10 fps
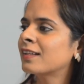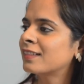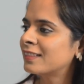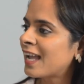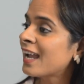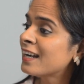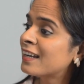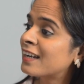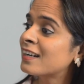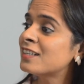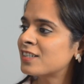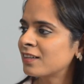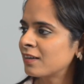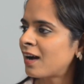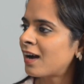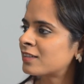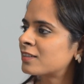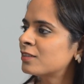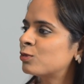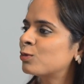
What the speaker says: they encourage us